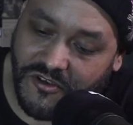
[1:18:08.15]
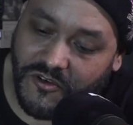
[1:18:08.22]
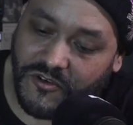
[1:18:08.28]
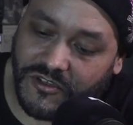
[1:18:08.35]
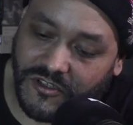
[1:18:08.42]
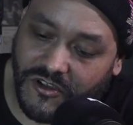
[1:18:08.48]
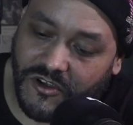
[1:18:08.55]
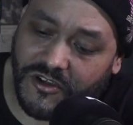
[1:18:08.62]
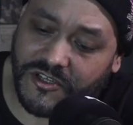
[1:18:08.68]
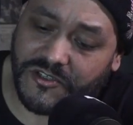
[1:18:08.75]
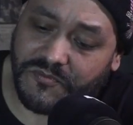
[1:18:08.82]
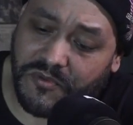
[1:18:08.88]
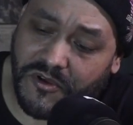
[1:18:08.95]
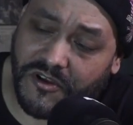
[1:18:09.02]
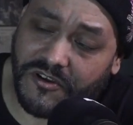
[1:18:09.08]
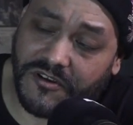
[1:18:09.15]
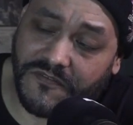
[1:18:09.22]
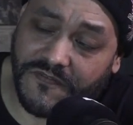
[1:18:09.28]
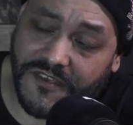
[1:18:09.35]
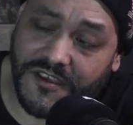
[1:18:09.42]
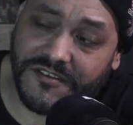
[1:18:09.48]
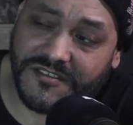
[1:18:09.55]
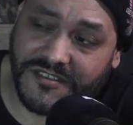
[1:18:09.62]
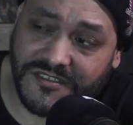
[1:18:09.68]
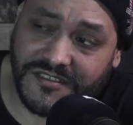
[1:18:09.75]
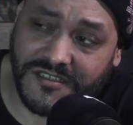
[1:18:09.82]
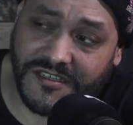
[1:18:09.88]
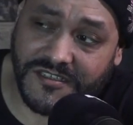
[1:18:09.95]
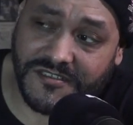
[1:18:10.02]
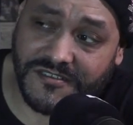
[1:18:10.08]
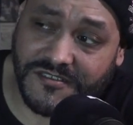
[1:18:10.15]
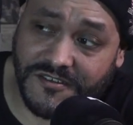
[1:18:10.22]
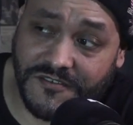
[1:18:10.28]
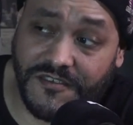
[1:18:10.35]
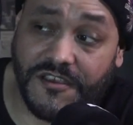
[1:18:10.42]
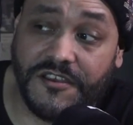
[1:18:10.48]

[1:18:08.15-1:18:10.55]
owe a large part of their success to their